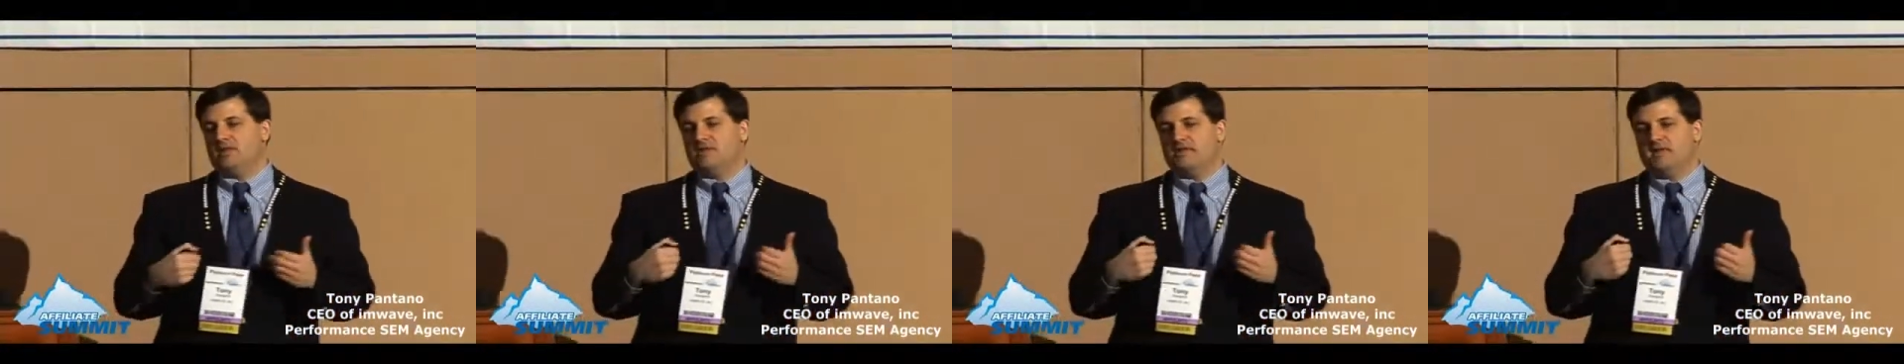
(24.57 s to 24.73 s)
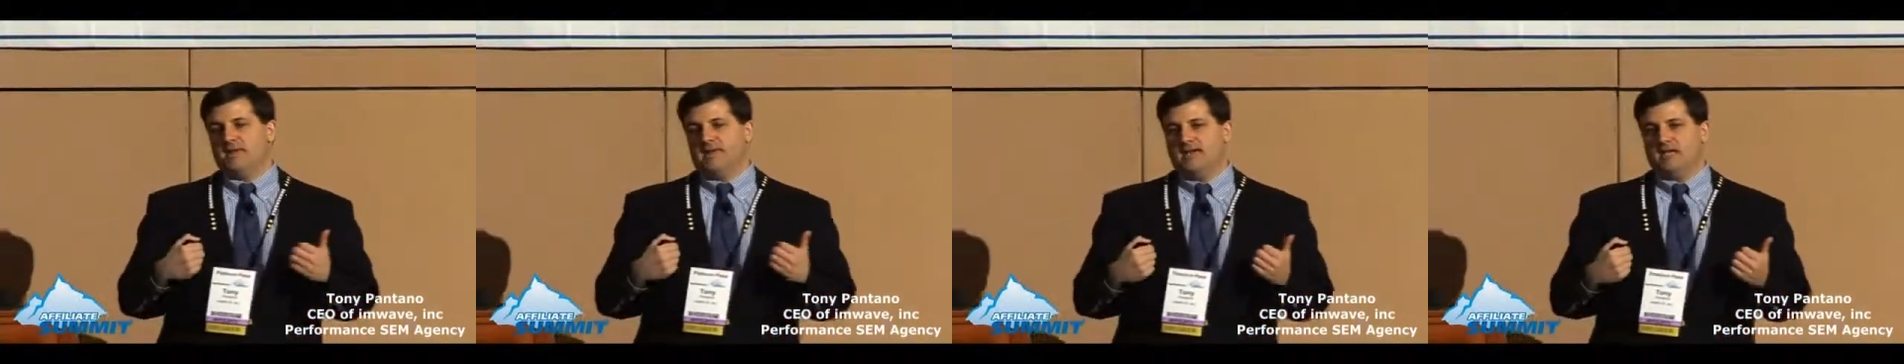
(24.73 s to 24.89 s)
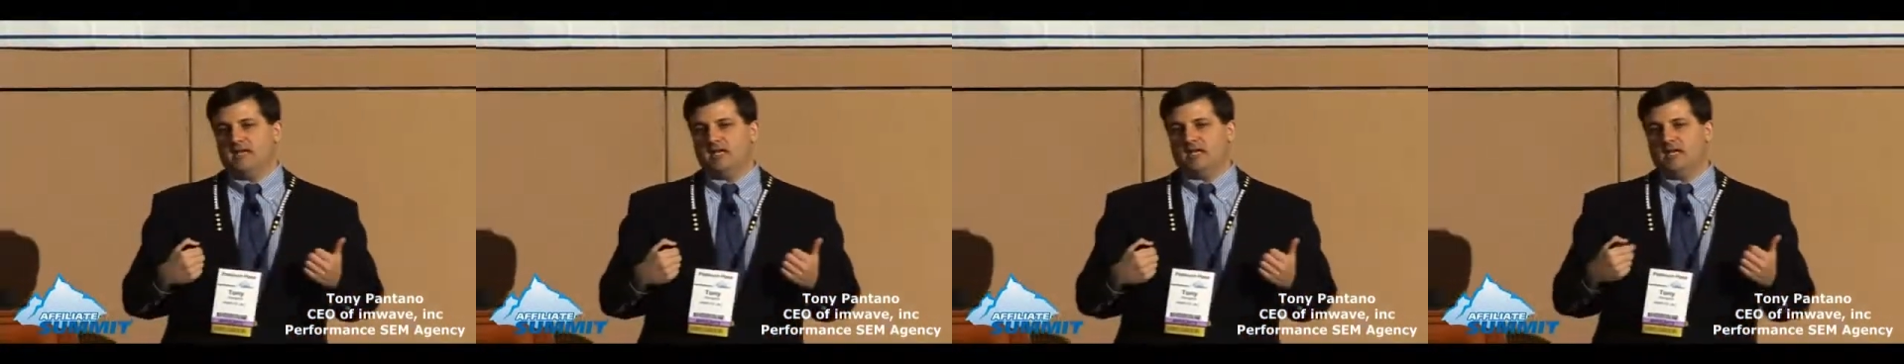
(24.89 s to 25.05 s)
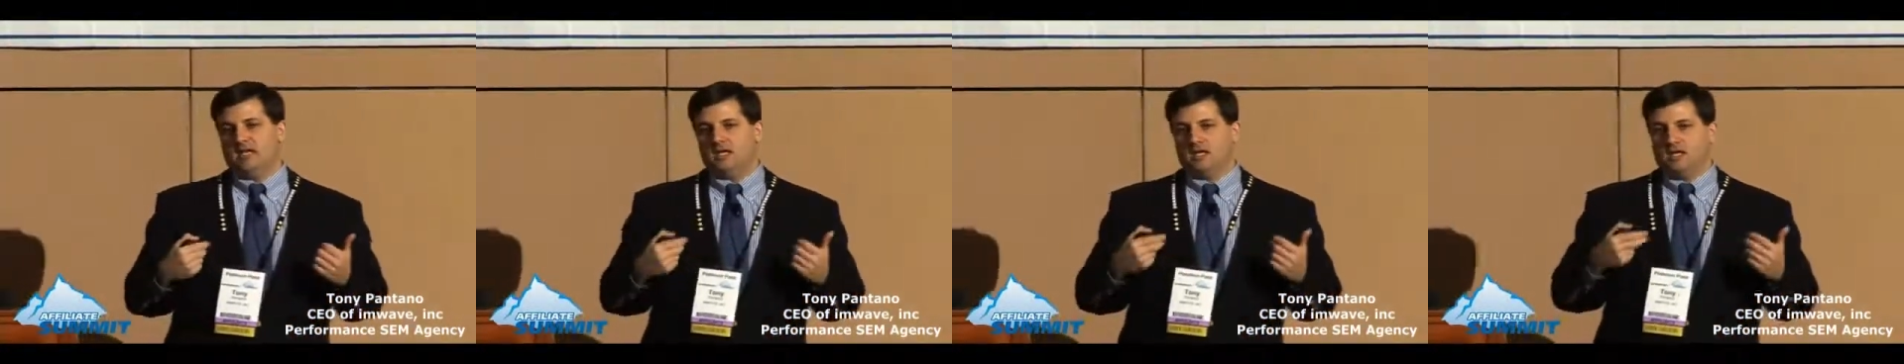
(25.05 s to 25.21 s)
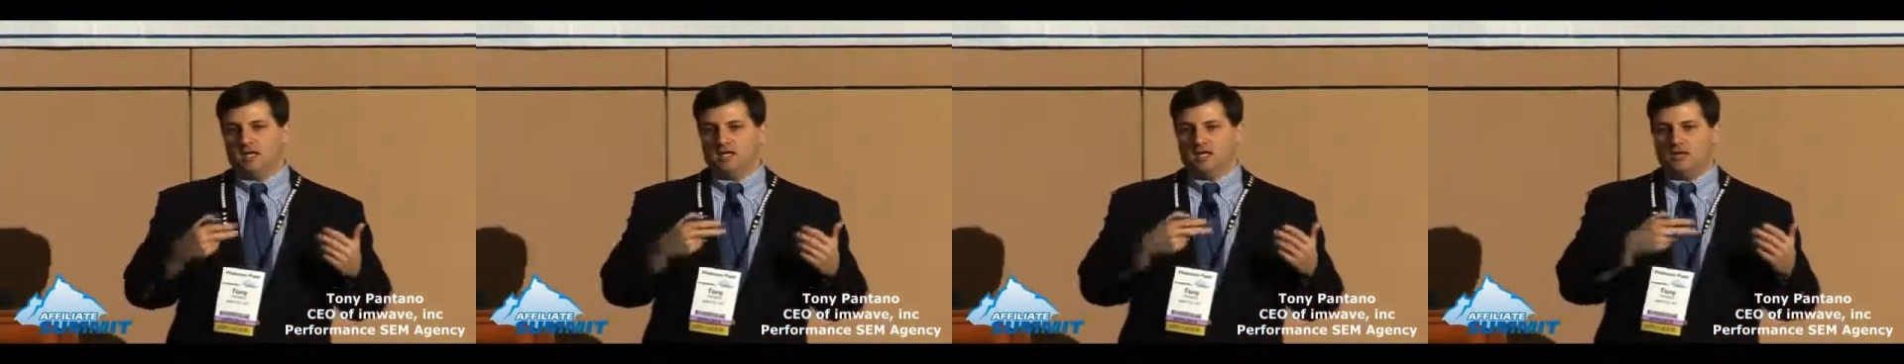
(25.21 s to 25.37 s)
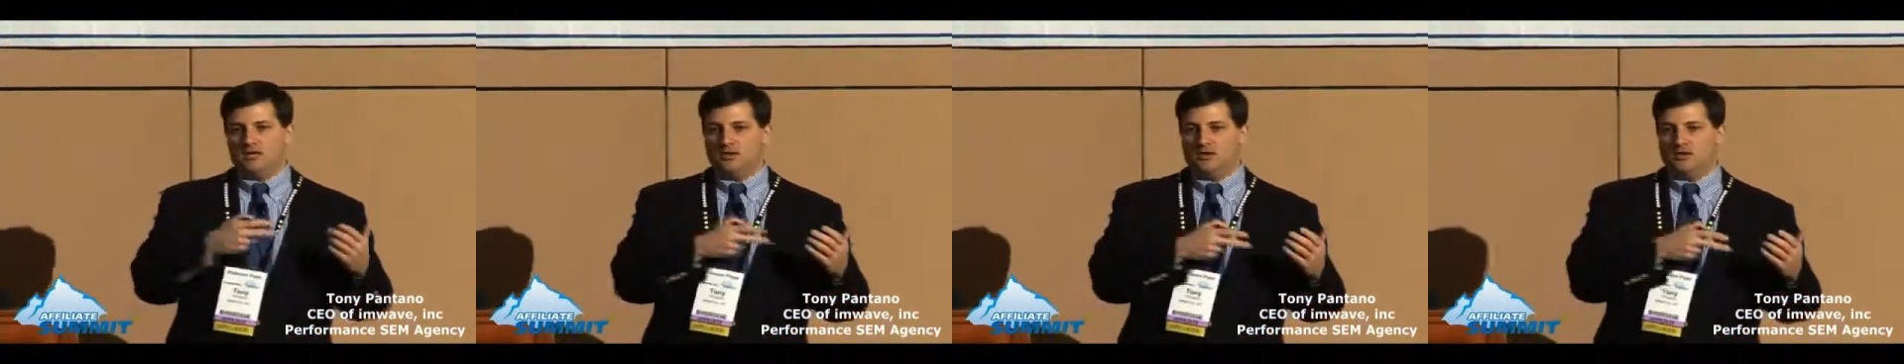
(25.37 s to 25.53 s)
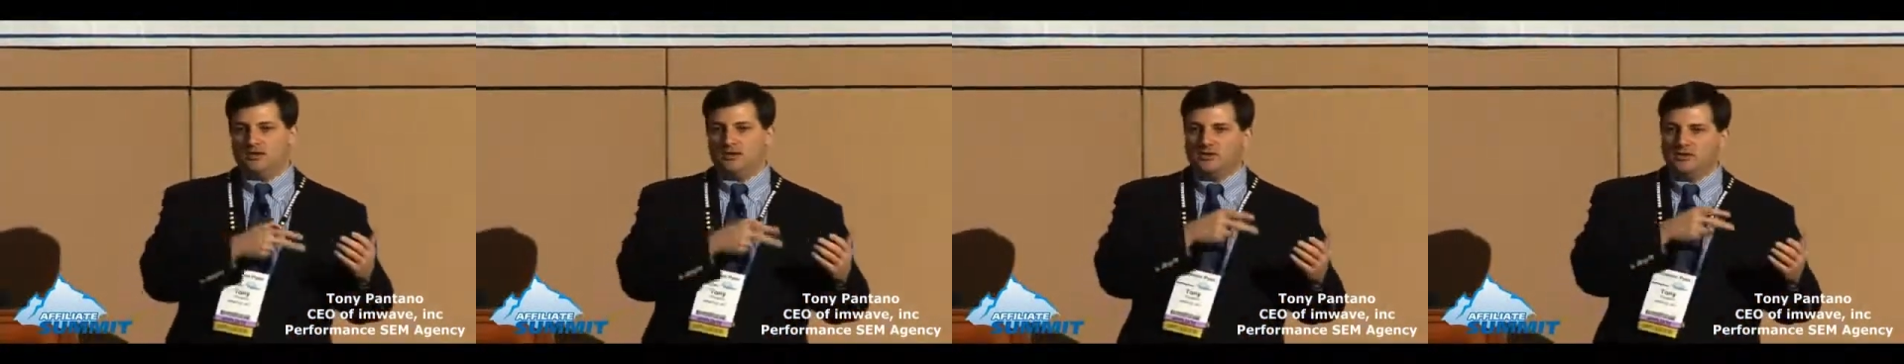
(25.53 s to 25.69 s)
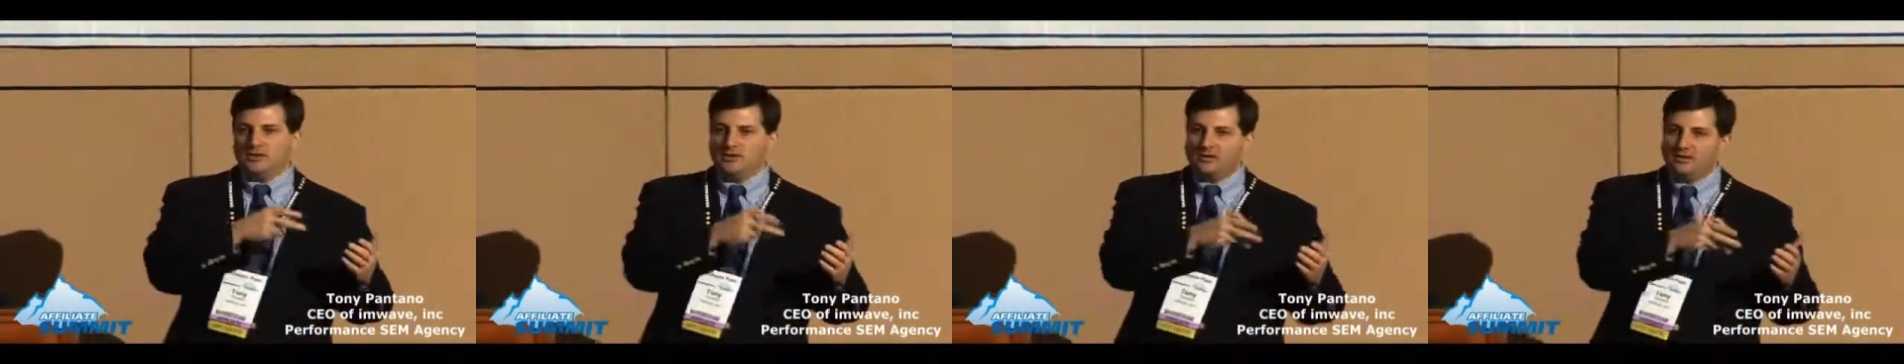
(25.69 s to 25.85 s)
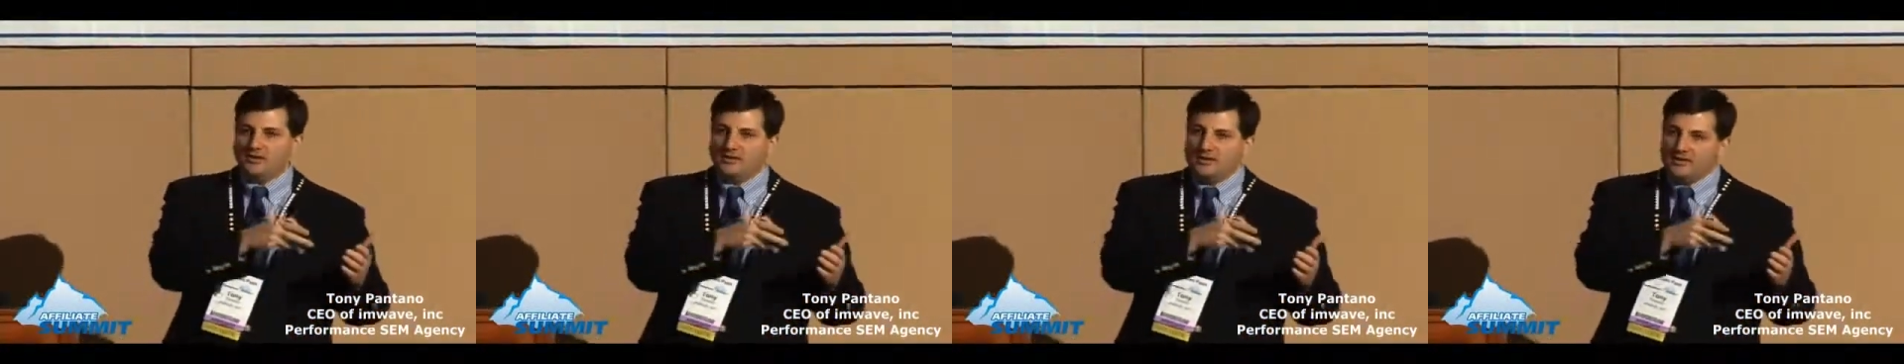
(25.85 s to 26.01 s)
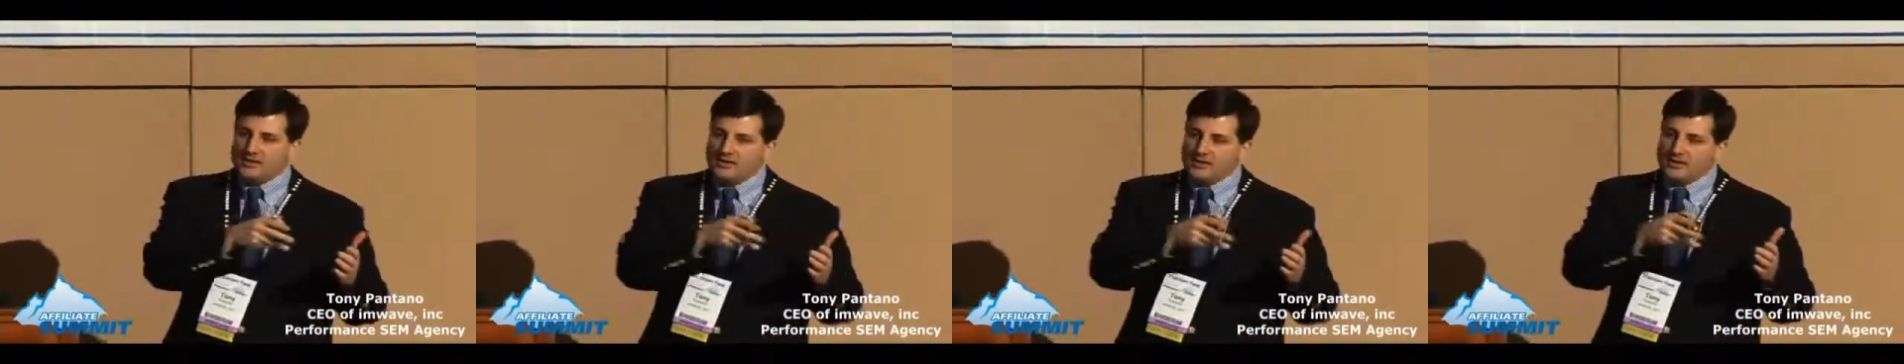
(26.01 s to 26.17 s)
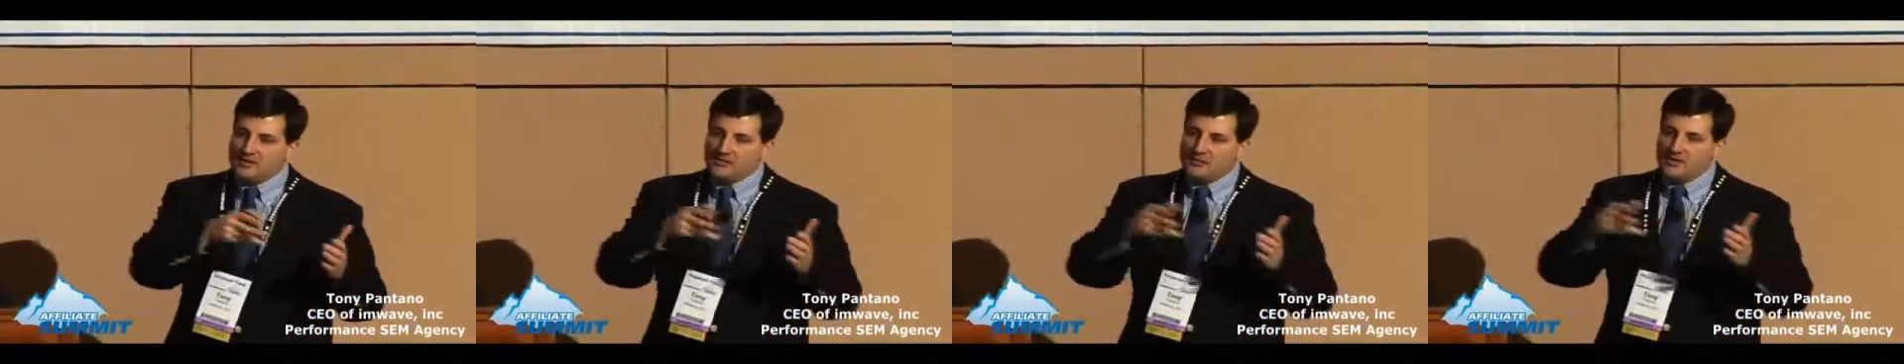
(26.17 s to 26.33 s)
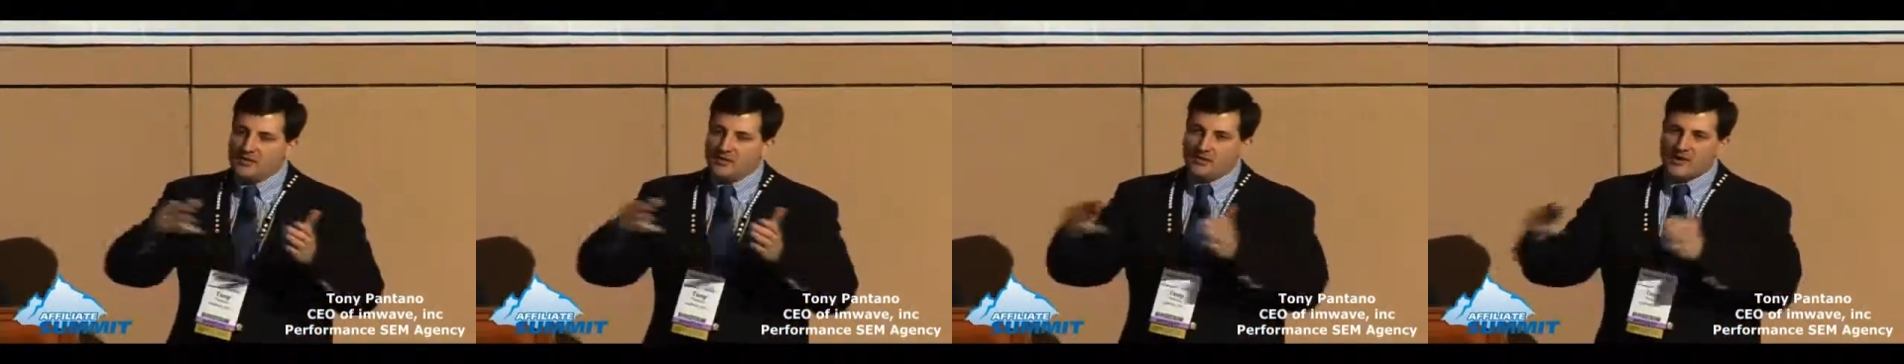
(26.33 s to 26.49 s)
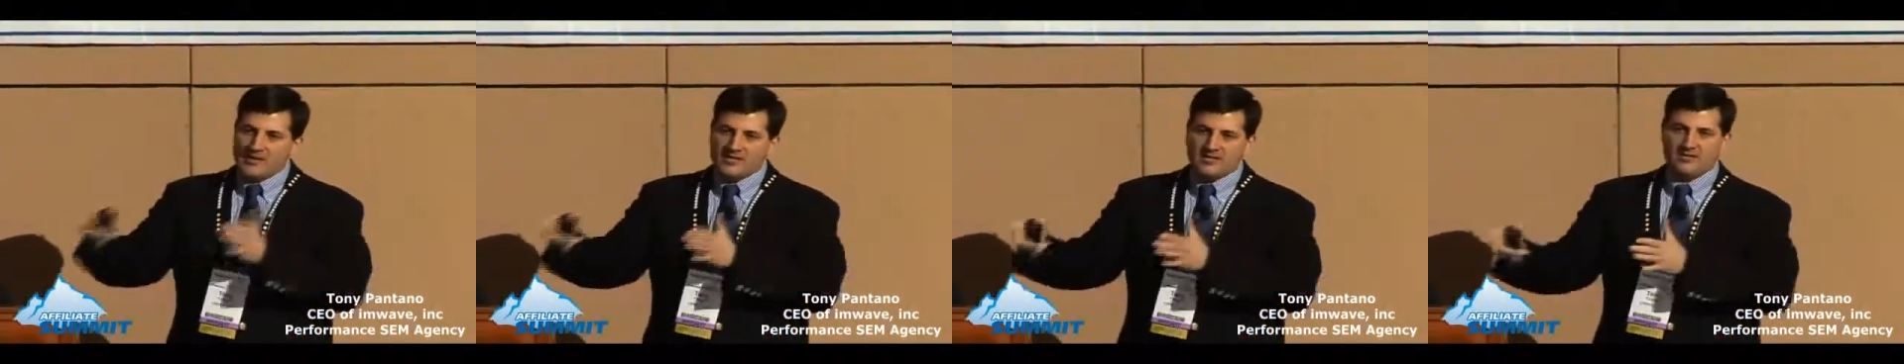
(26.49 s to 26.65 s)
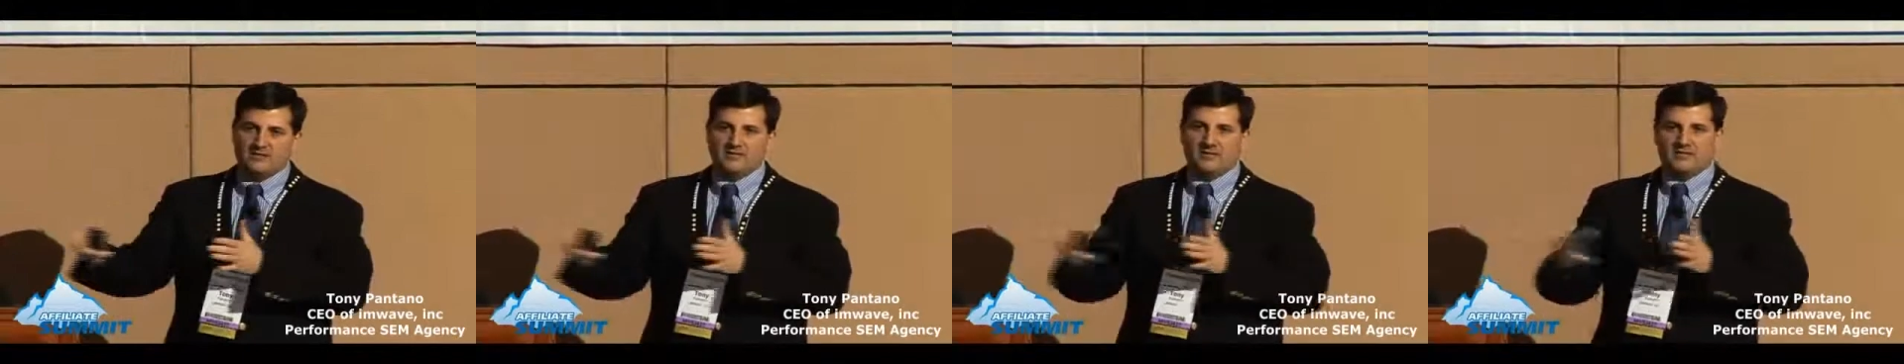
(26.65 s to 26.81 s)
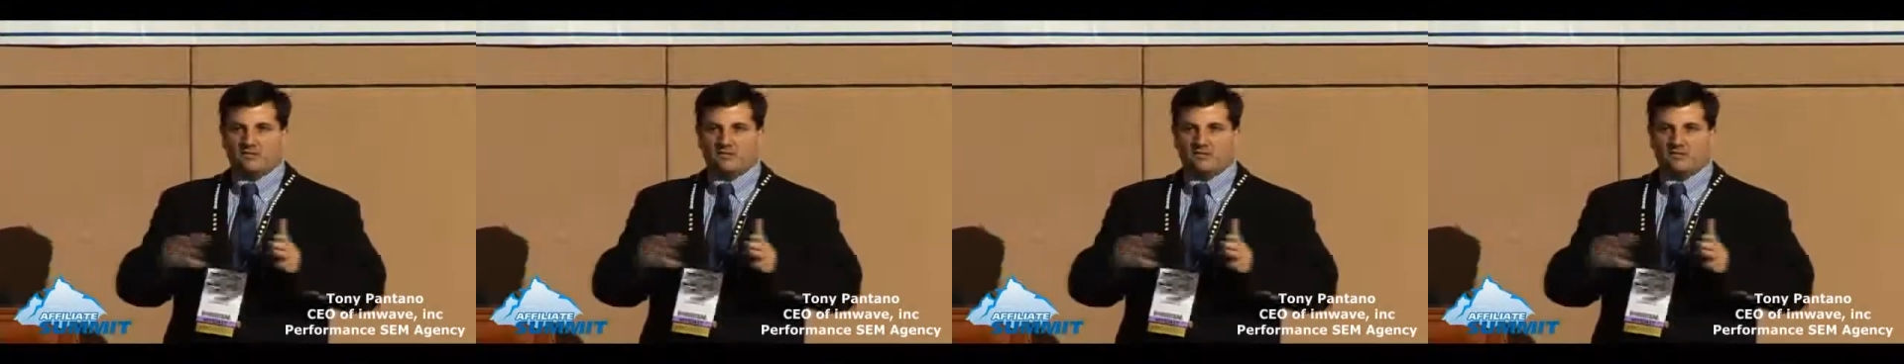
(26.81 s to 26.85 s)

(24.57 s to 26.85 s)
then the rest